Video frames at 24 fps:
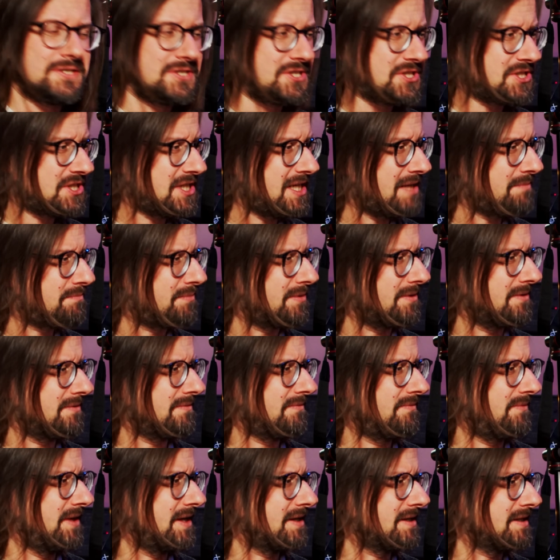cheaper
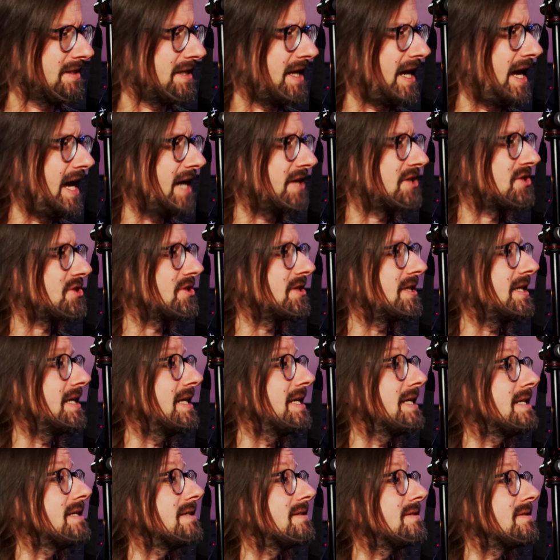than it actually
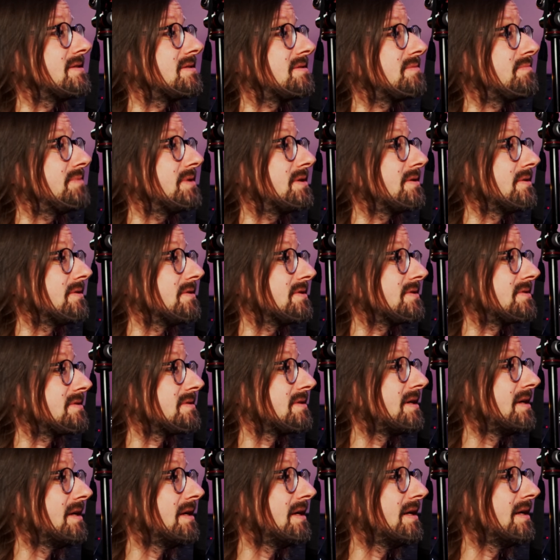is, because
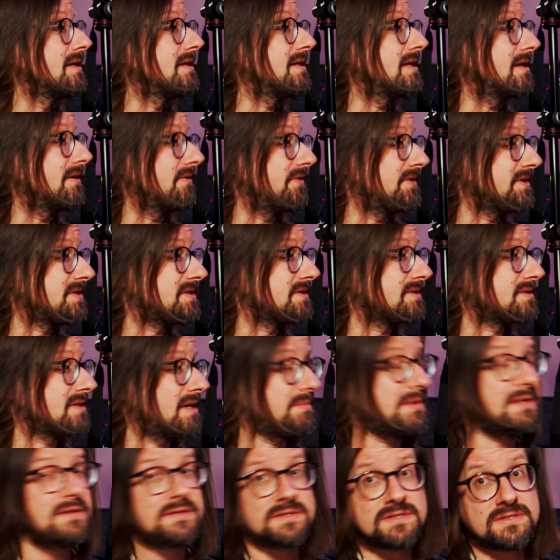yeah, this is
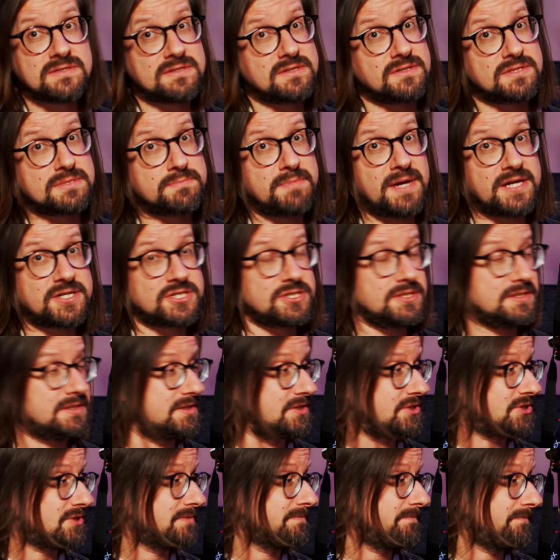the special
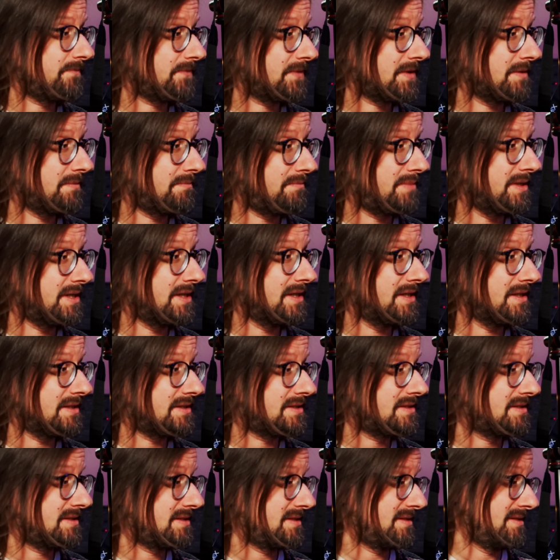edition,
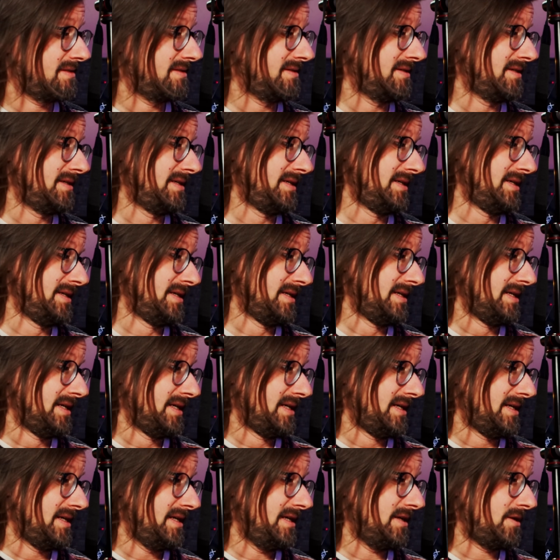but
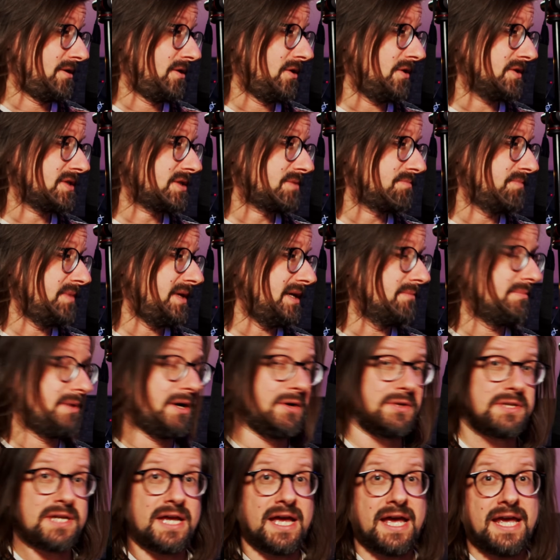it cost me
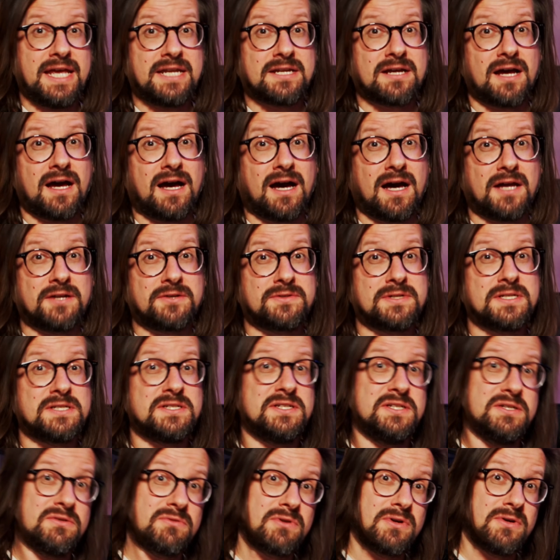about 800
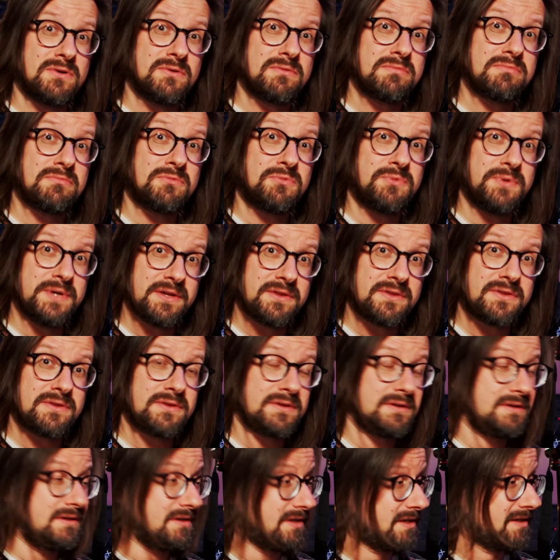euro with
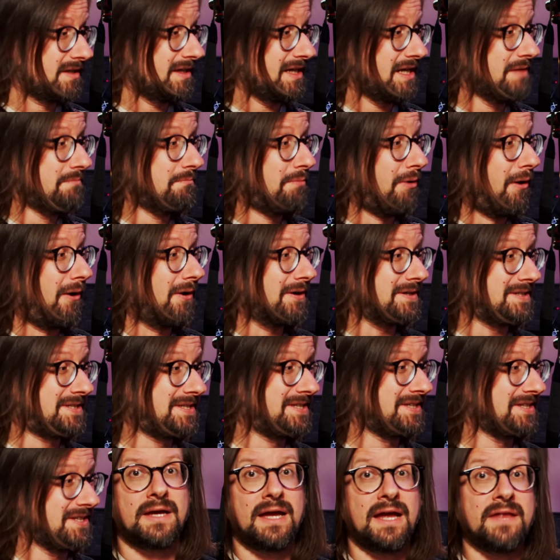
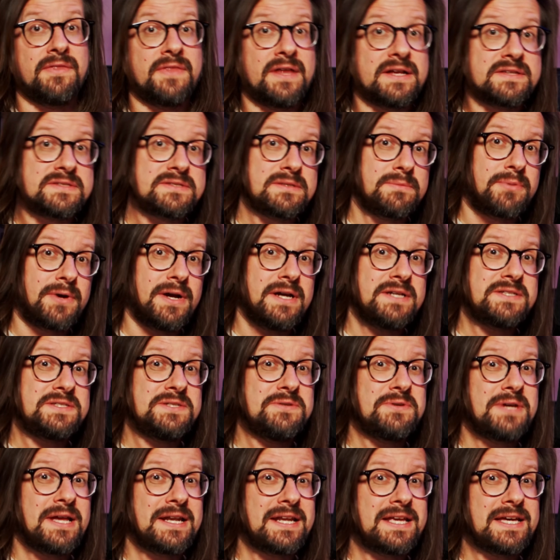import, and that's the price
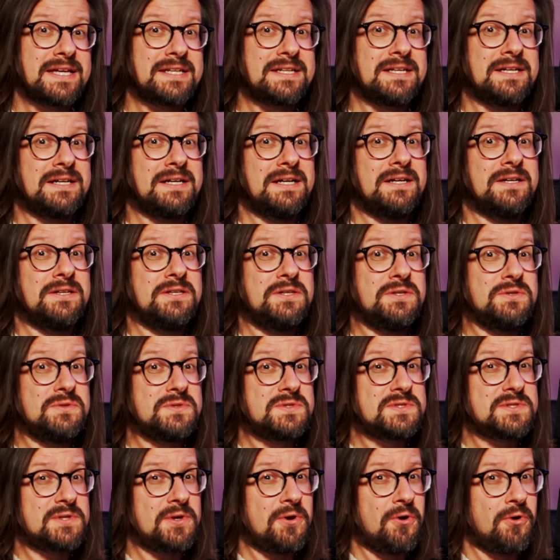you can get a
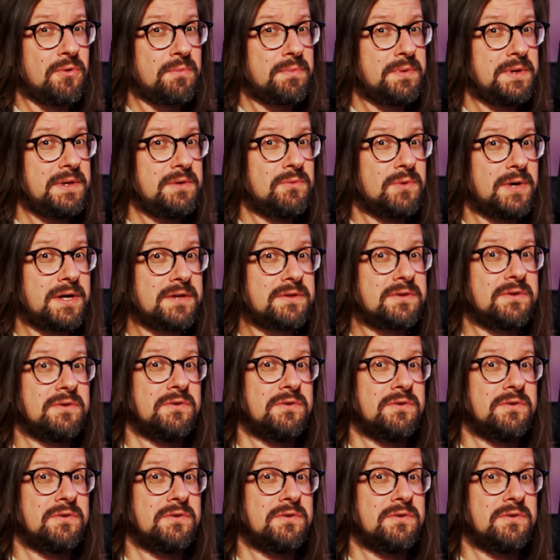used OP1